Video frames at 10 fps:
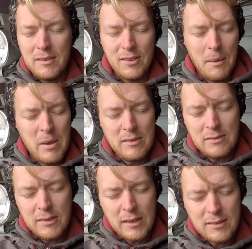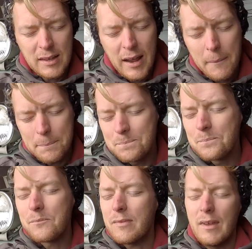that amazing things can happen.
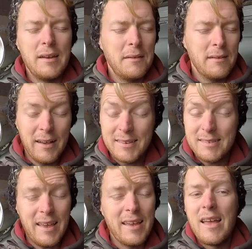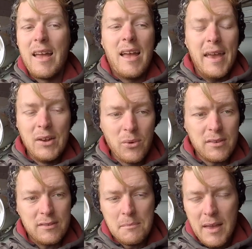And like I say, in order
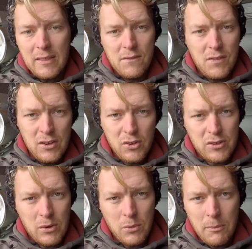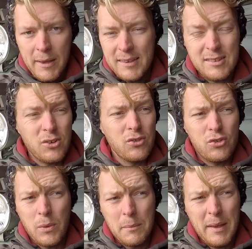to make the videos that I want to make, because I don't just
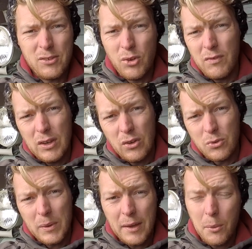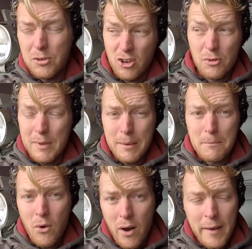want to make 2 videos a week, I wish I could make
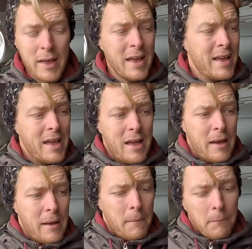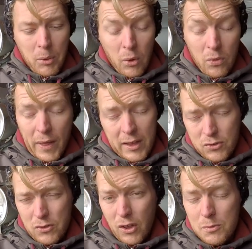more. But
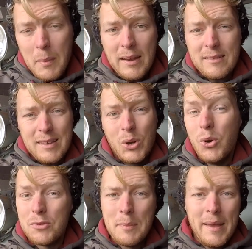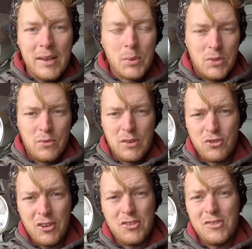that's as many as I could make with the
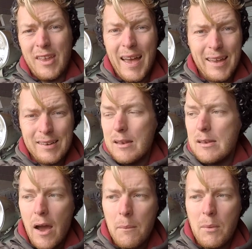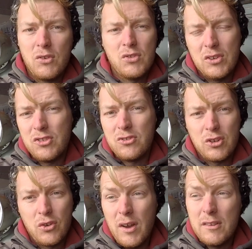restrictions I had. Now my restrictions are
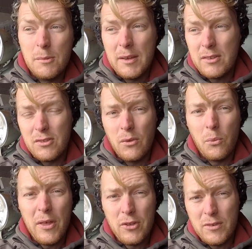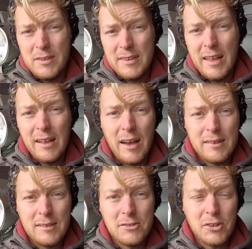greater because of the weather and
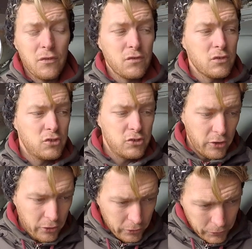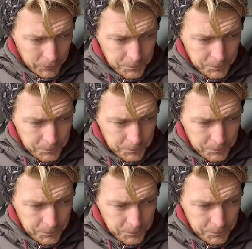daylight and stuff. So,